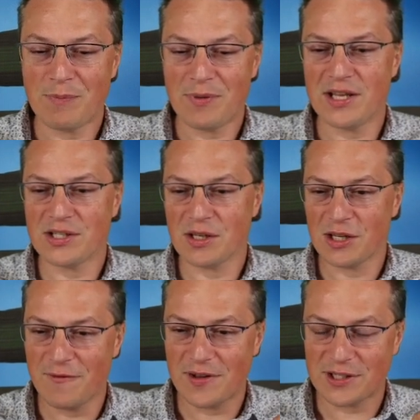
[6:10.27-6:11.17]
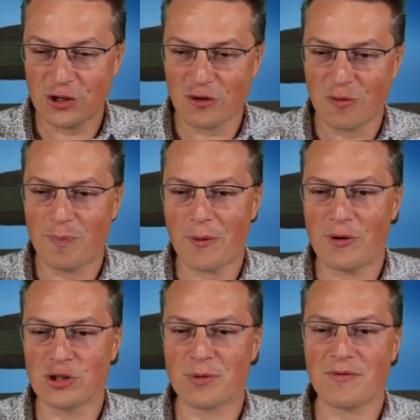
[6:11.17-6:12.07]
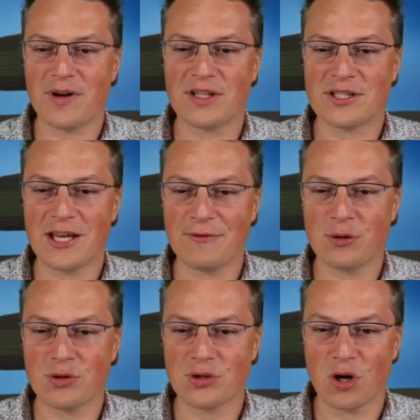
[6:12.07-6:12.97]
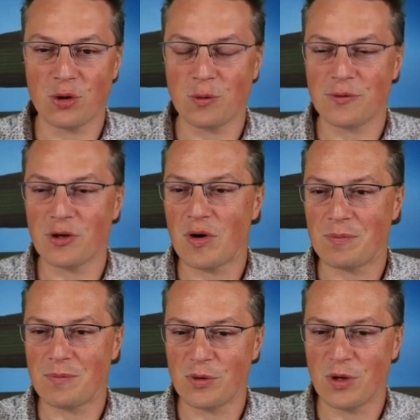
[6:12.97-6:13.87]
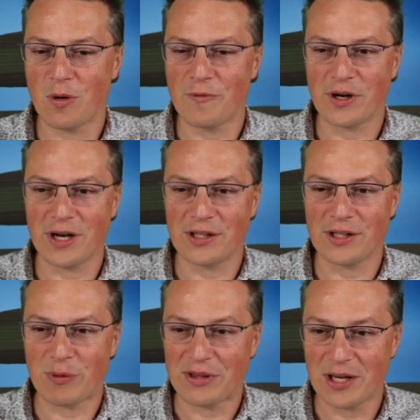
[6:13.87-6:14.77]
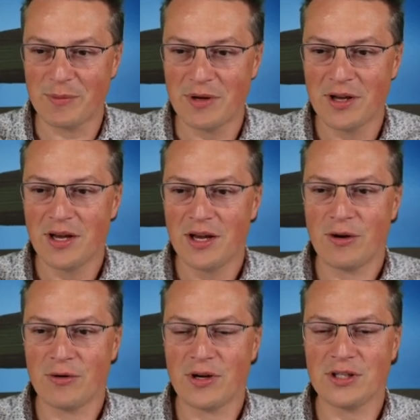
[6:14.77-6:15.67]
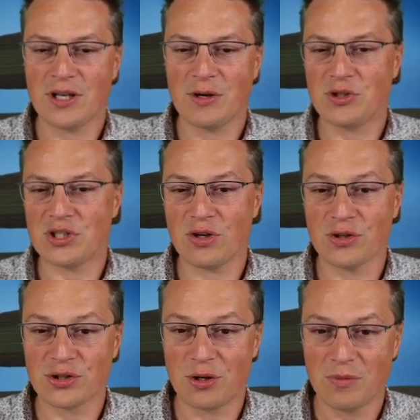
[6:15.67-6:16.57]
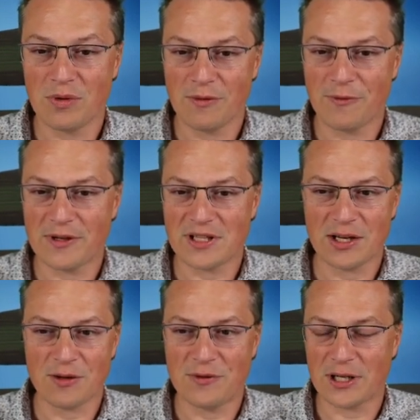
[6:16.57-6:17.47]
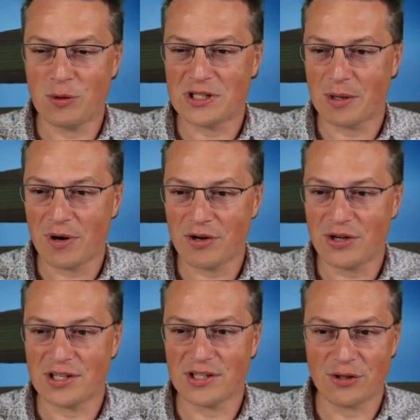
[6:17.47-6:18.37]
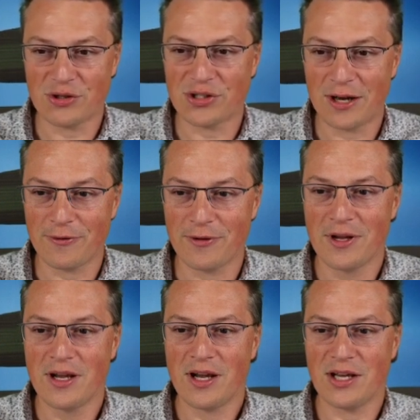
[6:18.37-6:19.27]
Templates give us a lot of power to provide safe-to-use code with no overhead at runtime, right? Which is awesome. Things like physical unit libraries and other stuff